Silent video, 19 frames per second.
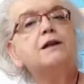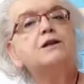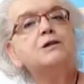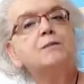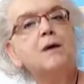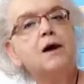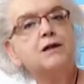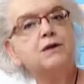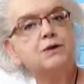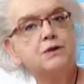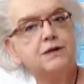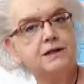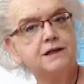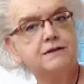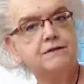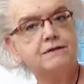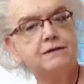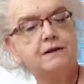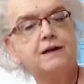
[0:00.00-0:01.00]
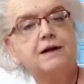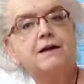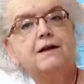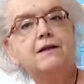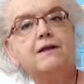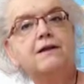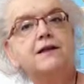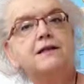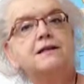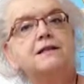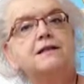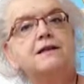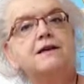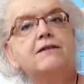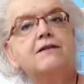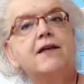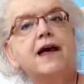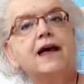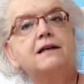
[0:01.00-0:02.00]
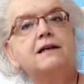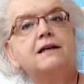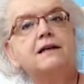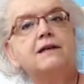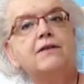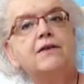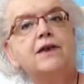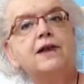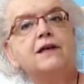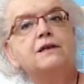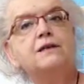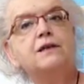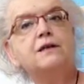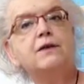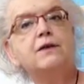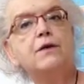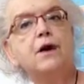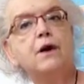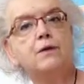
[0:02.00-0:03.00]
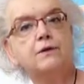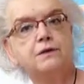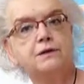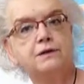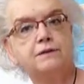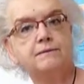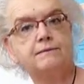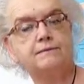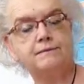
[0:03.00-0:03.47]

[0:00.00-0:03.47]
Demonstrative. This, that, these, those.